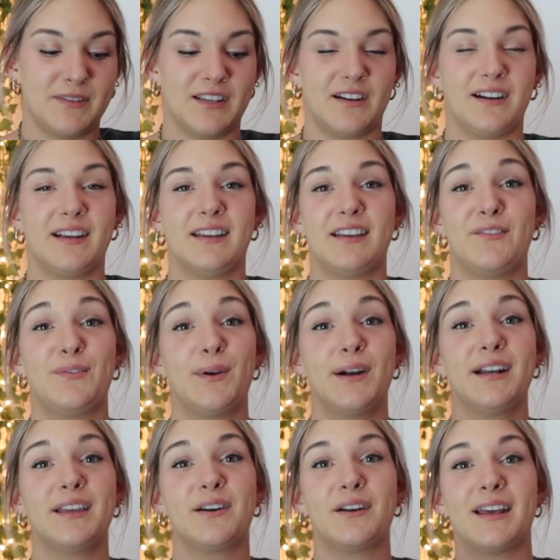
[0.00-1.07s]
sorry. If you
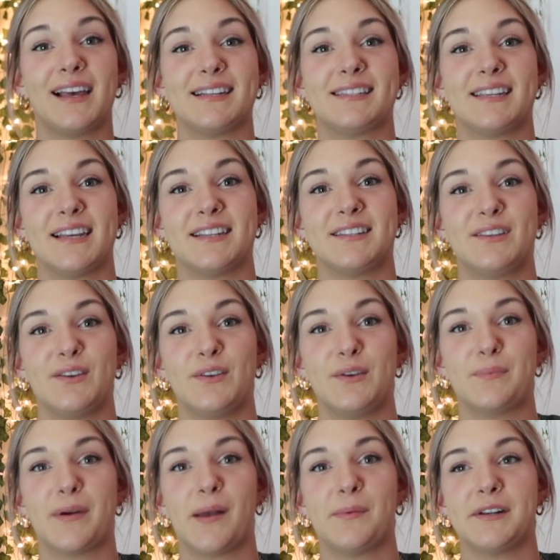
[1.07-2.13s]
already go to SDSU, you
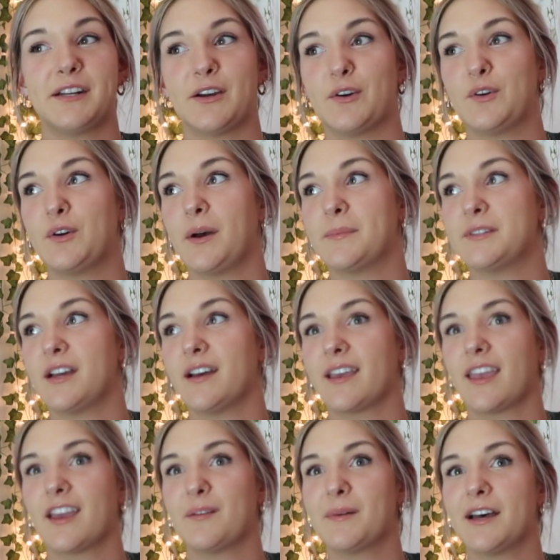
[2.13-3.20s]
probably know who I'm
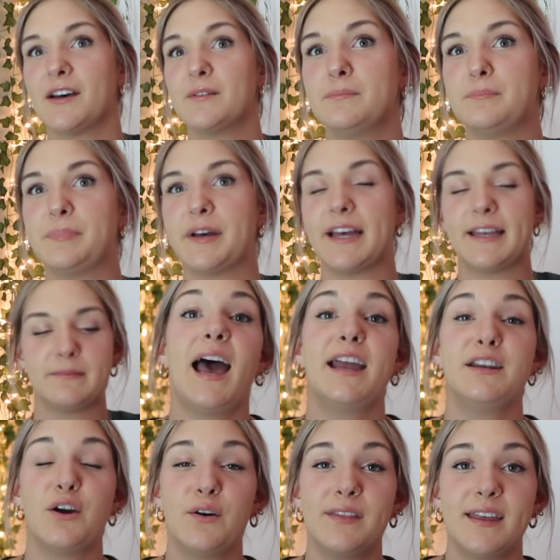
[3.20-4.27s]
talking about. But I
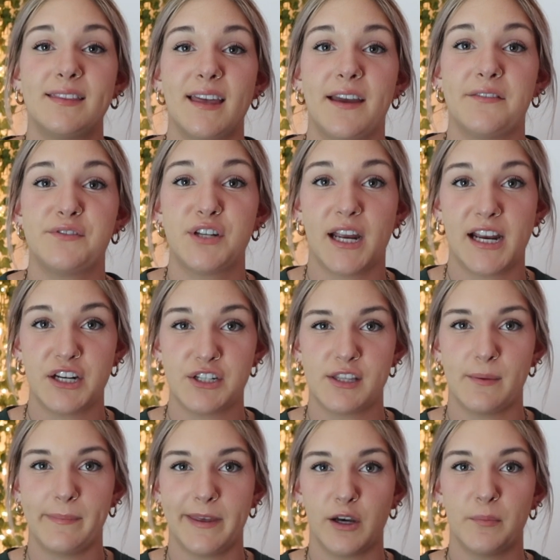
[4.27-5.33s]
know that they've changed
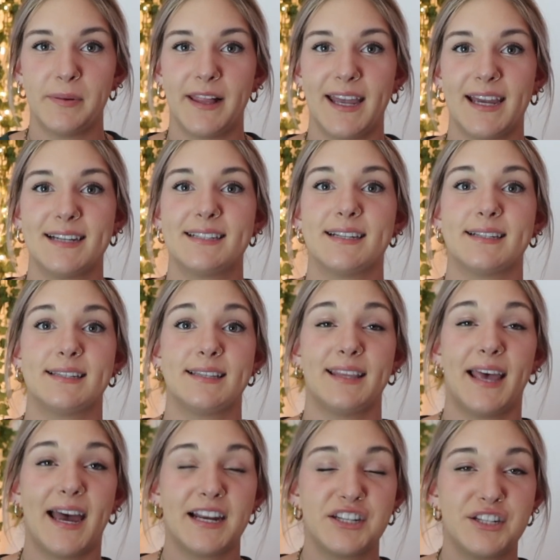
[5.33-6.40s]
the meal plan since
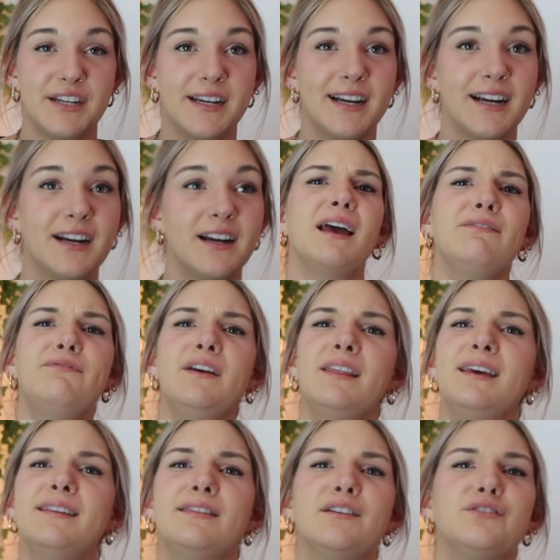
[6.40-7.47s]
last year. I feel
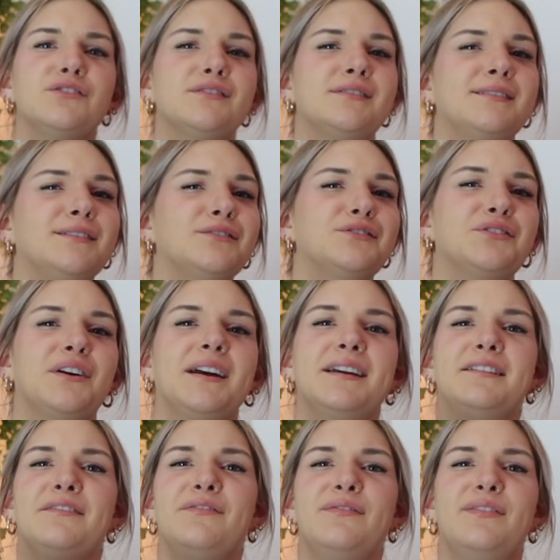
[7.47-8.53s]
like they're just still trying
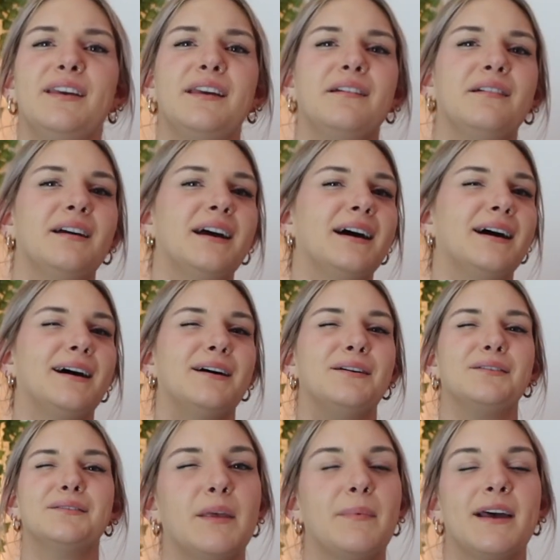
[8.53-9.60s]
to figure
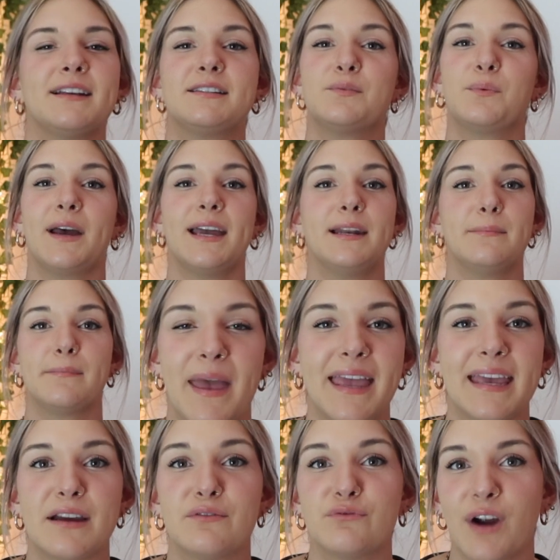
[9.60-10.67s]
out the best way to
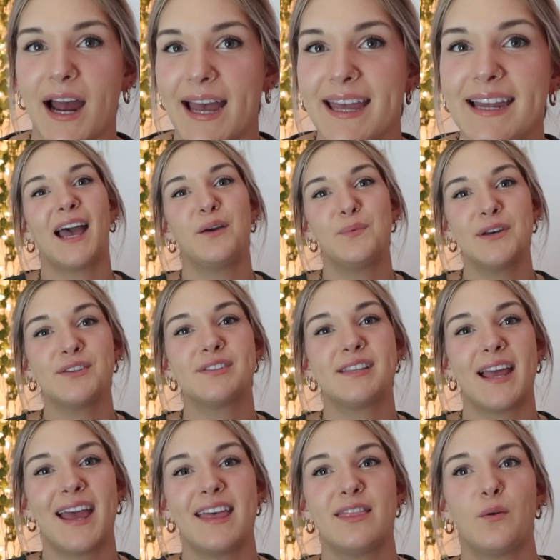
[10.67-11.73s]
make it right. I will
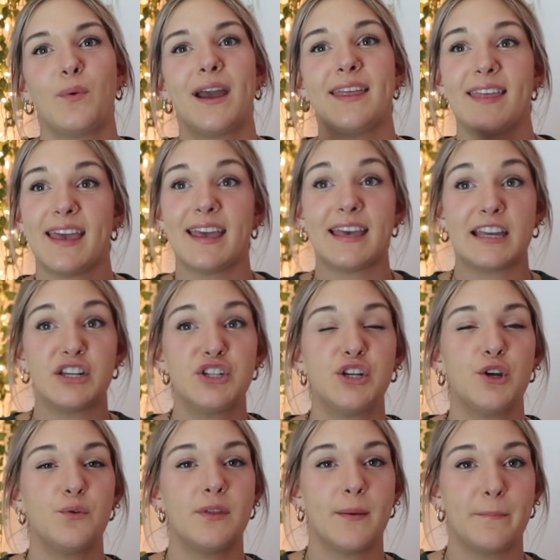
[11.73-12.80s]
say the way they
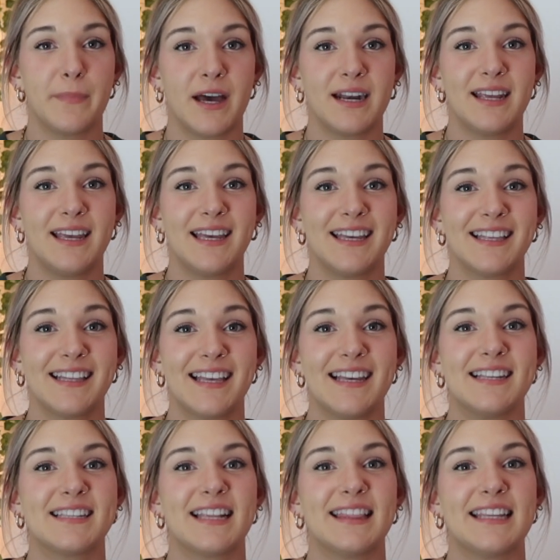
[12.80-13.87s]
issue the money
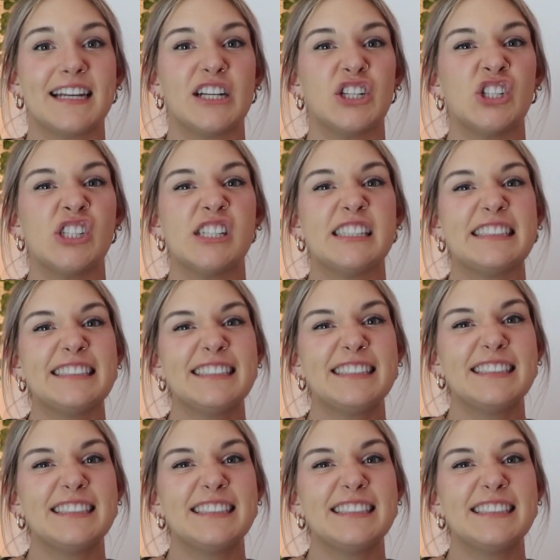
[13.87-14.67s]
is a little